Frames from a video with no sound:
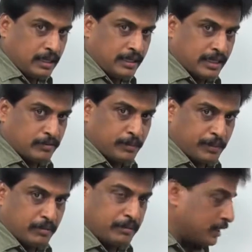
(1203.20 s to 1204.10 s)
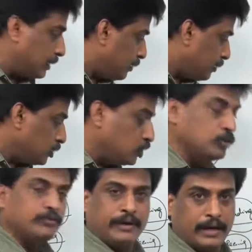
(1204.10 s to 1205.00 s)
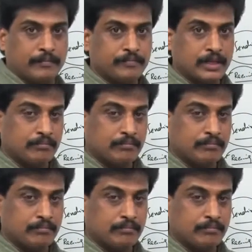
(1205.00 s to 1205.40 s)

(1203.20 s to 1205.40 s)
delete that one permanently, U5,